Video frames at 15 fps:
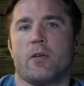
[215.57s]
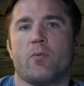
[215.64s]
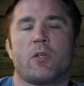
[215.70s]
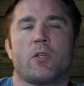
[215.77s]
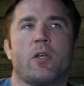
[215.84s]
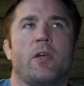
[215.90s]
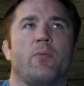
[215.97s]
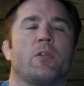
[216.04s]
It
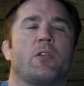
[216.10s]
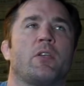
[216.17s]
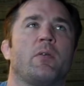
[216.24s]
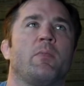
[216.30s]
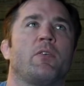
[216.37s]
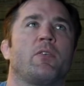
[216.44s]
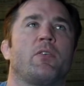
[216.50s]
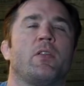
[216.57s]
was
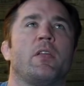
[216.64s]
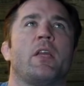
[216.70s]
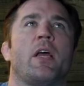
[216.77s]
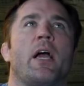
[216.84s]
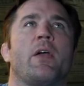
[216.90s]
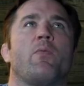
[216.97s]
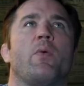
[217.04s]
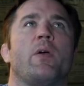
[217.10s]
similar to the
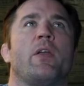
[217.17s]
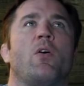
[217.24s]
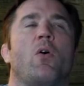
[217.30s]
night when